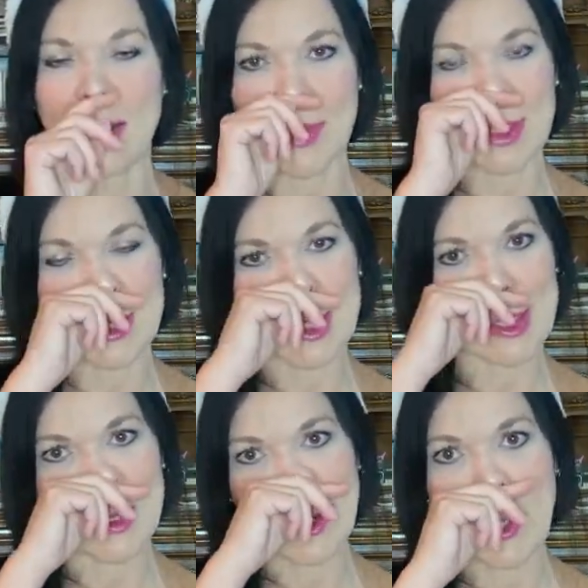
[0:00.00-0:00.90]
I meant
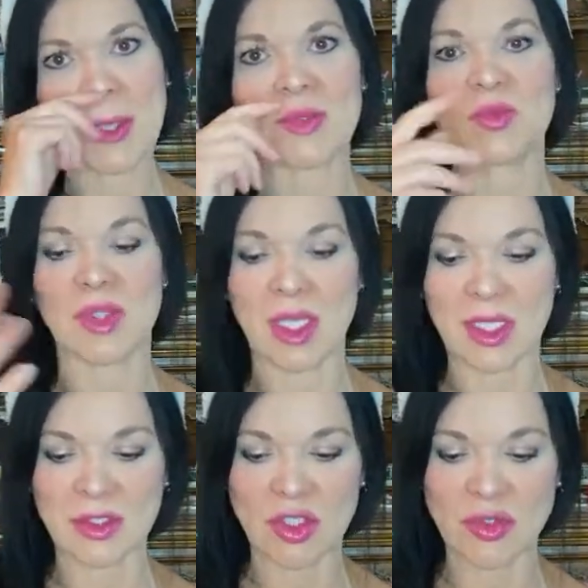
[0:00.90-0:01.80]

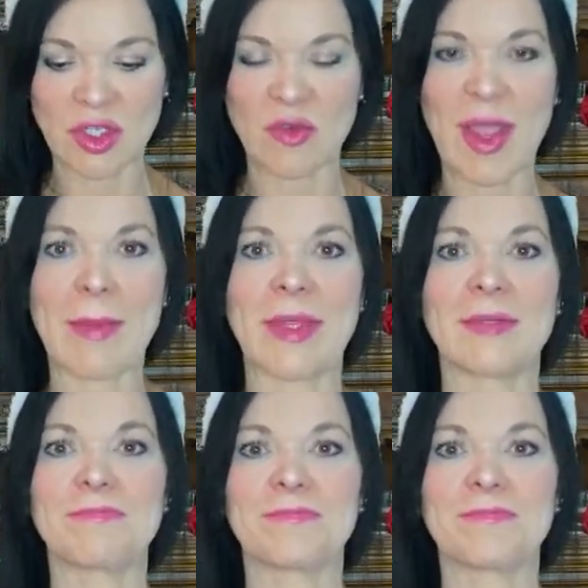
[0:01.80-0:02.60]
Jojo Rabbit.